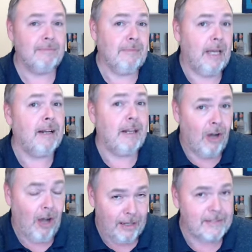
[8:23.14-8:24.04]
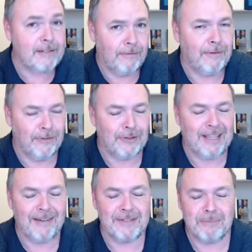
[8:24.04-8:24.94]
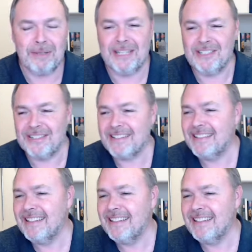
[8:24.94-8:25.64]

at a cost of over a thousand pages.